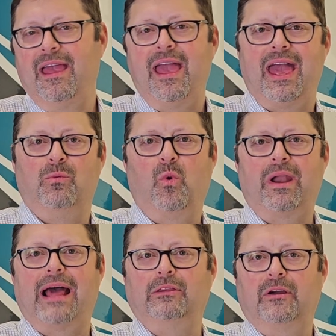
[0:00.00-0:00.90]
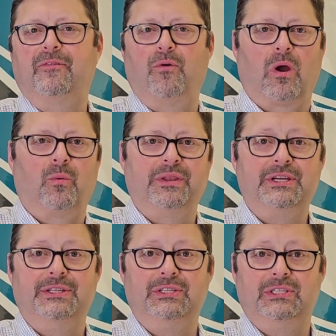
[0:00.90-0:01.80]
and what I look for when
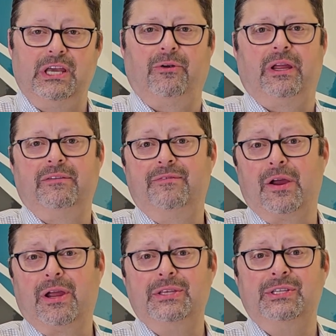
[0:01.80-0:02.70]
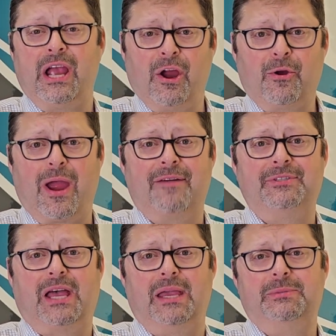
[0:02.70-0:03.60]
considering various aircraft
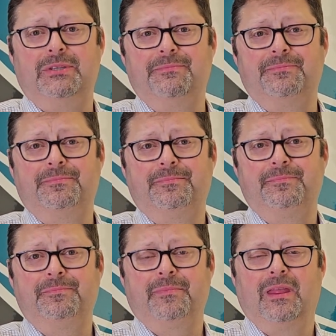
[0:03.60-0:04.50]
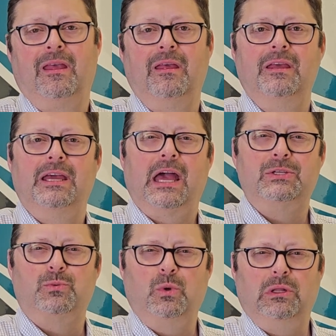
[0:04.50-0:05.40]
types. As
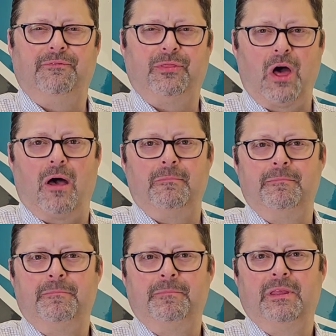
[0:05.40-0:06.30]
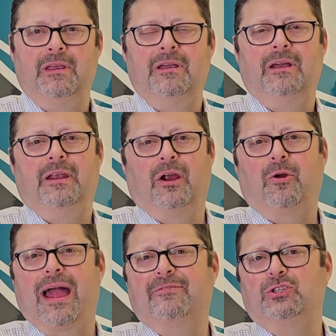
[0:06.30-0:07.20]
a rule of thumb, an
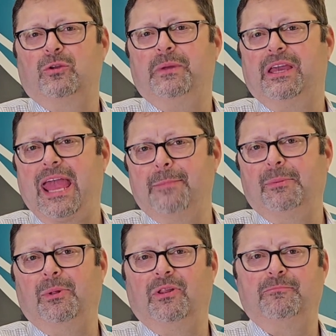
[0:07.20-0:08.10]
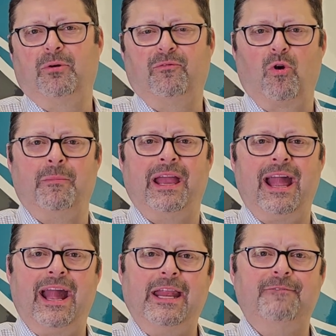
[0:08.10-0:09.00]
aircraft should be capable of performing
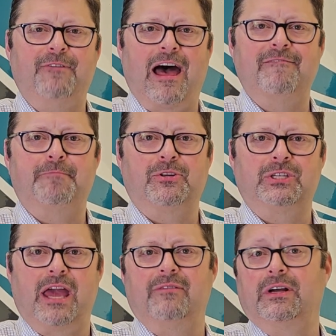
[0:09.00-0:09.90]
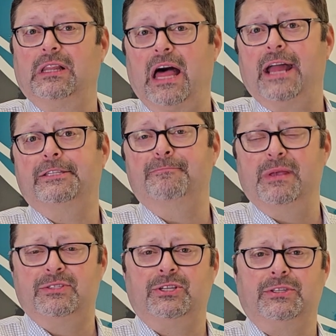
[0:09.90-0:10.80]
85% of a client's
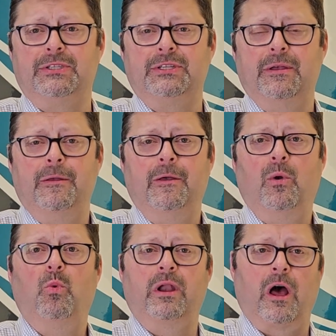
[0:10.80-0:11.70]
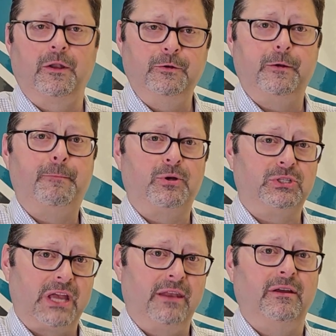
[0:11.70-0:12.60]
missions
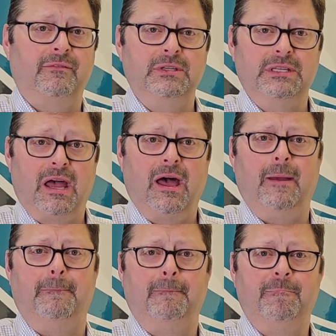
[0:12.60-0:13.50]
100% of the time.